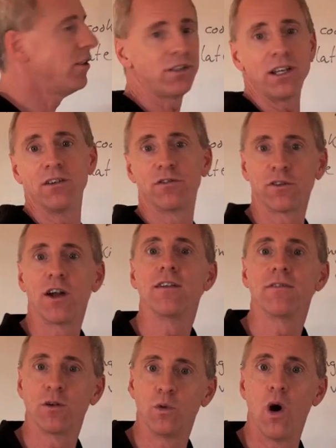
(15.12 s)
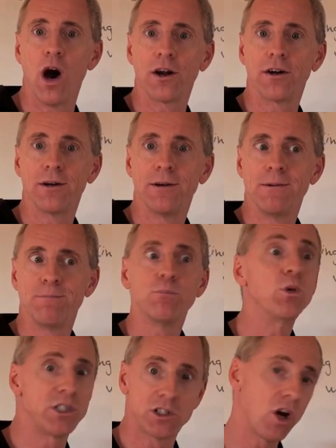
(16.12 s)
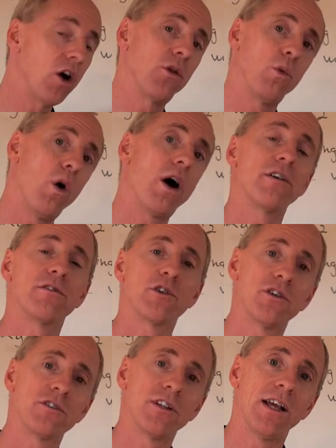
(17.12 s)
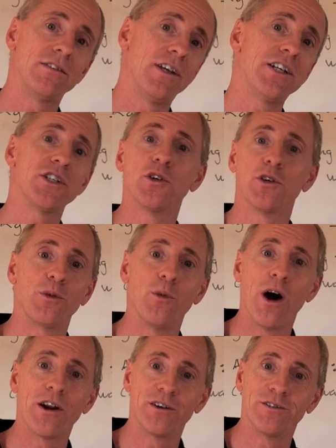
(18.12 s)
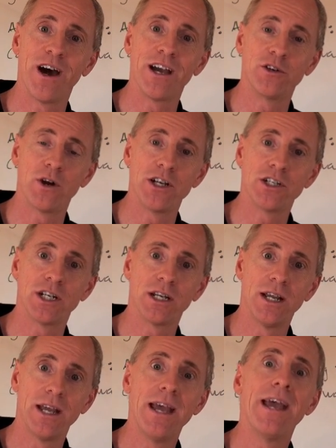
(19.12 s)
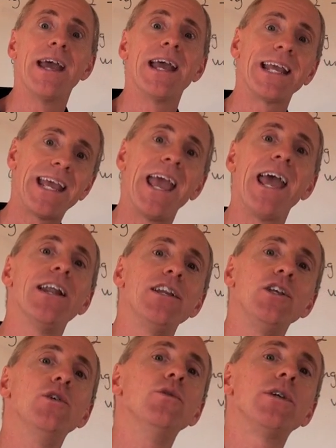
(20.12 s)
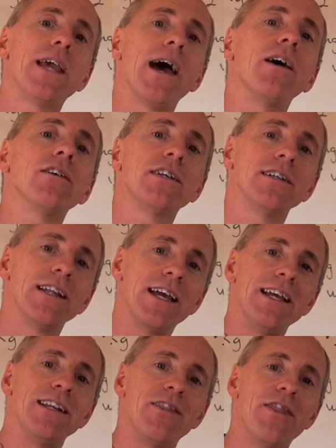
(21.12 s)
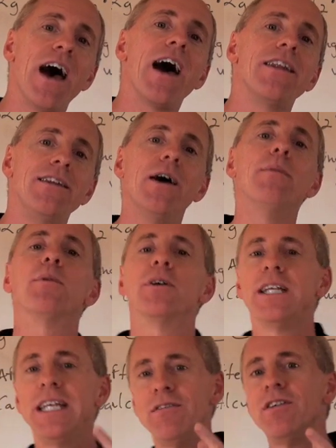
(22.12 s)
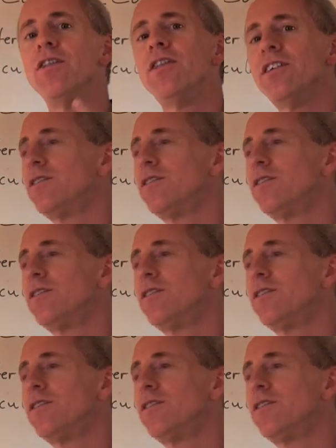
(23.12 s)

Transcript: is in front of the water, which is called the water of crystallization or the water of hydration. Can you calculate that number given